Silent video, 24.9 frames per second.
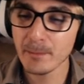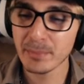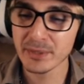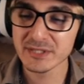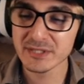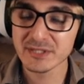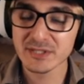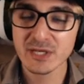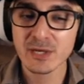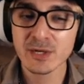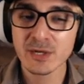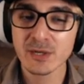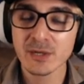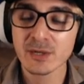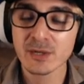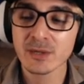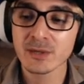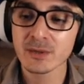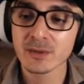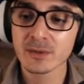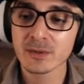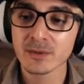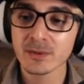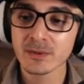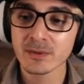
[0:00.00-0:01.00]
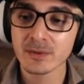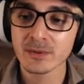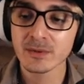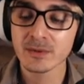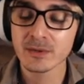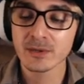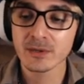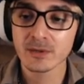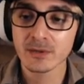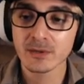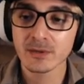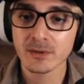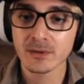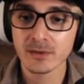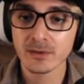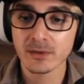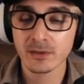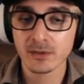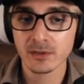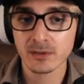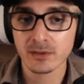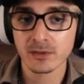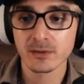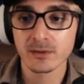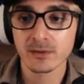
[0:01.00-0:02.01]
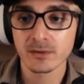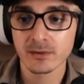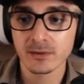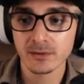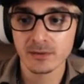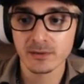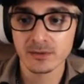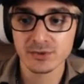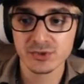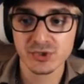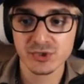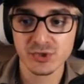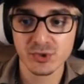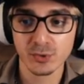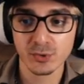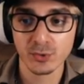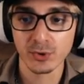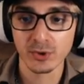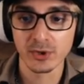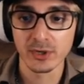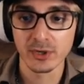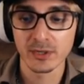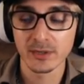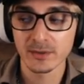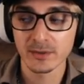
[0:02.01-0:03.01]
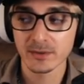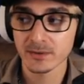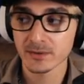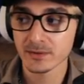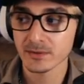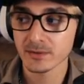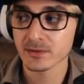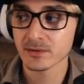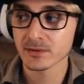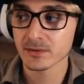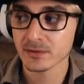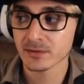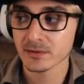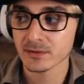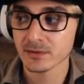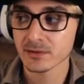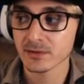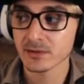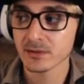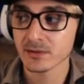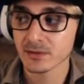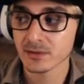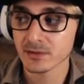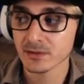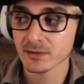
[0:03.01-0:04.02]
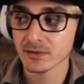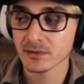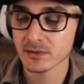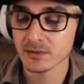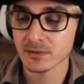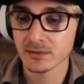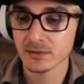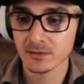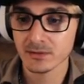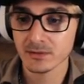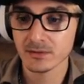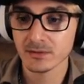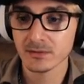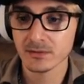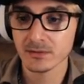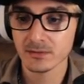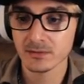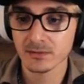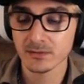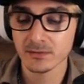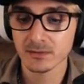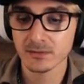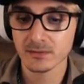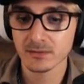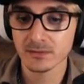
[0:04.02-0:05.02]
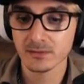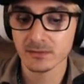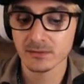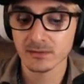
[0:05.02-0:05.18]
[no speech]